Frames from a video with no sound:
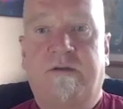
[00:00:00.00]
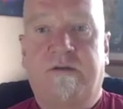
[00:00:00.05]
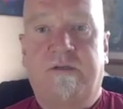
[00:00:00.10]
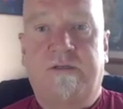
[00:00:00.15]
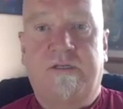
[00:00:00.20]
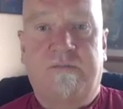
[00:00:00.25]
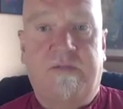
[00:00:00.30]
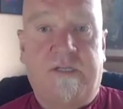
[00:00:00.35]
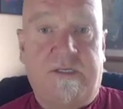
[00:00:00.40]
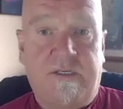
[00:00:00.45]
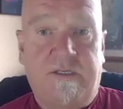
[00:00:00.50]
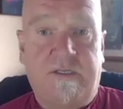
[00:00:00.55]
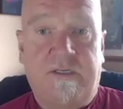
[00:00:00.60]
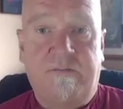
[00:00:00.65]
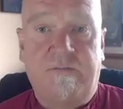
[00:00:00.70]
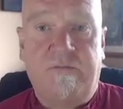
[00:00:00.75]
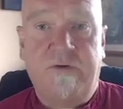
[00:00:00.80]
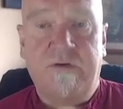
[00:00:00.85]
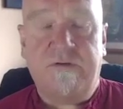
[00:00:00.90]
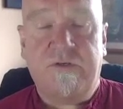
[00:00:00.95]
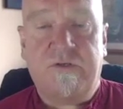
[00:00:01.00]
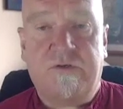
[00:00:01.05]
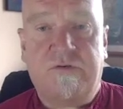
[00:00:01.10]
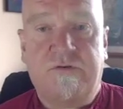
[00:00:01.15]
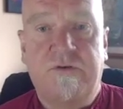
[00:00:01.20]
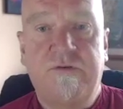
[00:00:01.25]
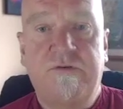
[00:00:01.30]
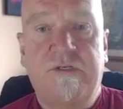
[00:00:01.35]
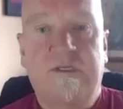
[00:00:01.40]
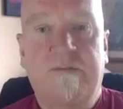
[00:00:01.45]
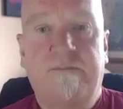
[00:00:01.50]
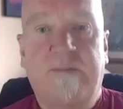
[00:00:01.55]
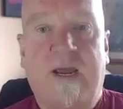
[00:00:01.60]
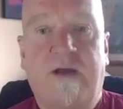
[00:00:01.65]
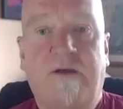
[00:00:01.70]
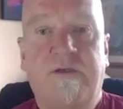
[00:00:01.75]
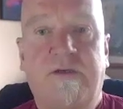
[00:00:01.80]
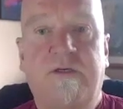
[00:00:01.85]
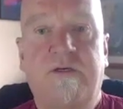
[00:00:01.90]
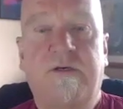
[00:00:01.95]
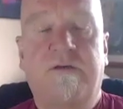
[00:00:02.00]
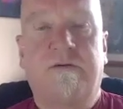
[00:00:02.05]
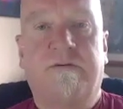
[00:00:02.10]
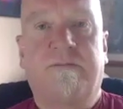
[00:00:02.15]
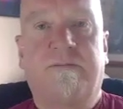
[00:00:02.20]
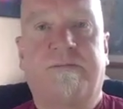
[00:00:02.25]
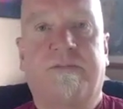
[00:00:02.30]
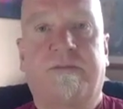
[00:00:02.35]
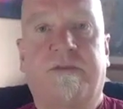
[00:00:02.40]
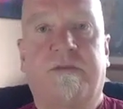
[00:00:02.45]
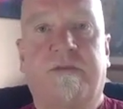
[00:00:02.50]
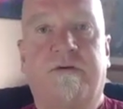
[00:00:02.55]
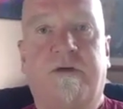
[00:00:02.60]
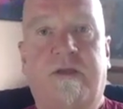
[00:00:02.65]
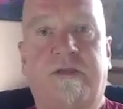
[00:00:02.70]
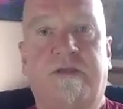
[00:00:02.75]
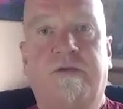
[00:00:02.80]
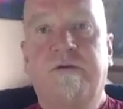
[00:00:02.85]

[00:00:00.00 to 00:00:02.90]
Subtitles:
So these are some real truths about you, right?